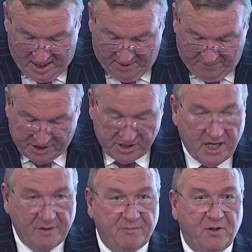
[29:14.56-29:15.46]
Much the
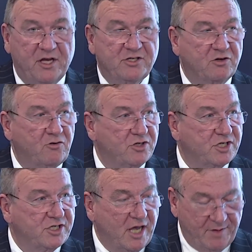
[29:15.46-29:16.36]
same applies to
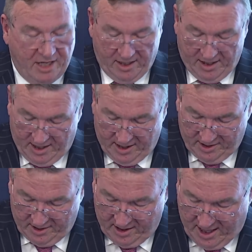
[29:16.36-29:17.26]
cross-examining
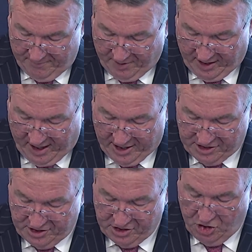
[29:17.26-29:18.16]
in
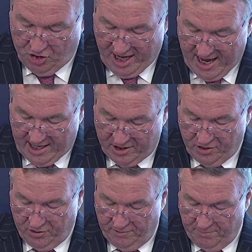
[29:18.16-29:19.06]
applications. You can
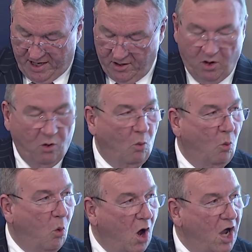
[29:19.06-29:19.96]
do it, but
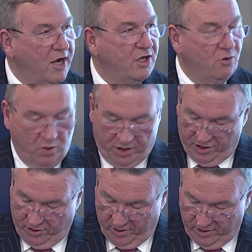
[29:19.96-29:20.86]
why do you want to
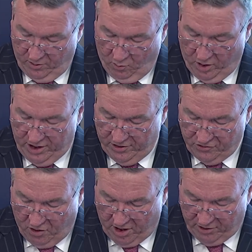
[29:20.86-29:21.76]
do it? What are you
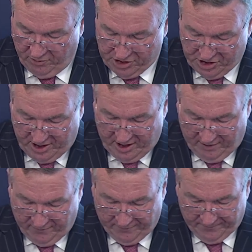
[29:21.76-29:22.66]
trying to
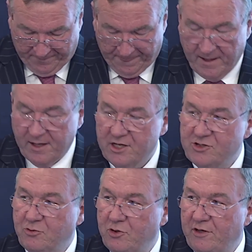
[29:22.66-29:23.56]
achieve? As
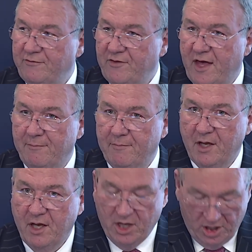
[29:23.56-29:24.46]
a rule of thumb,
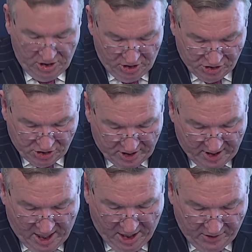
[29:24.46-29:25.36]
you should
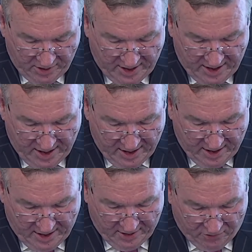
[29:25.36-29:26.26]
only
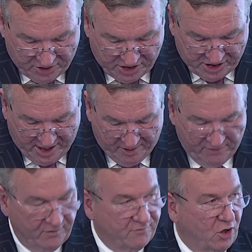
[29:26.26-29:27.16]
cross-examine
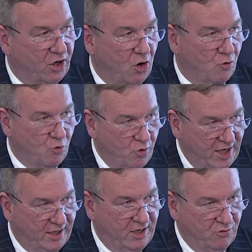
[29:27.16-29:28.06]
if you've got a
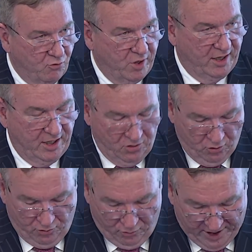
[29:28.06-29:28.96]
really, really
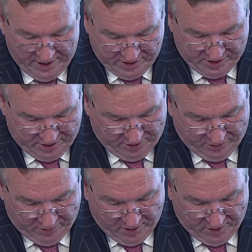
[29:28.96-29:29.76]
good reason to.